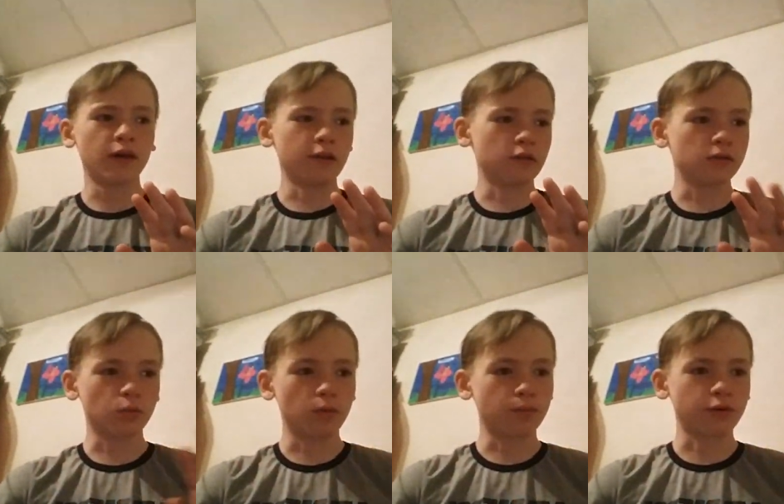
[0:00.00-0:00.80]
and
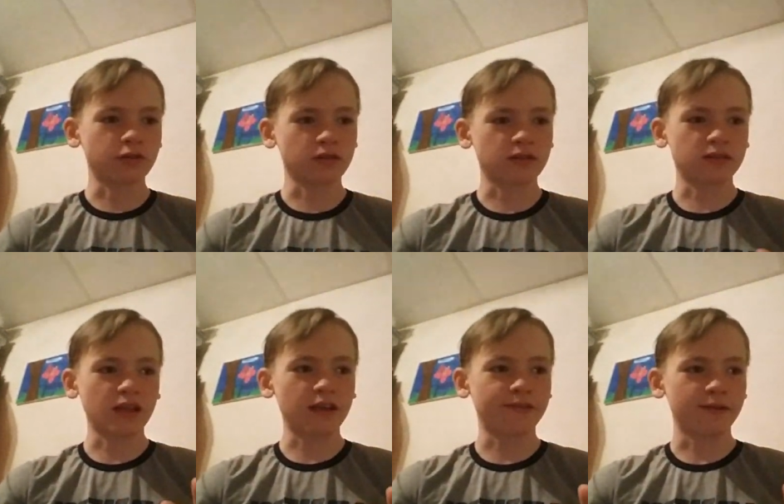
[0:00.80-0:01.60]
only one person can
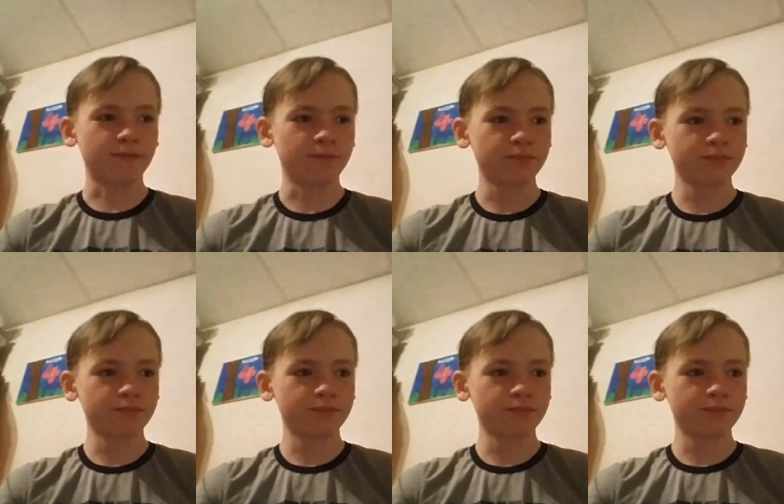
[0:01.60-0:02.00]
save him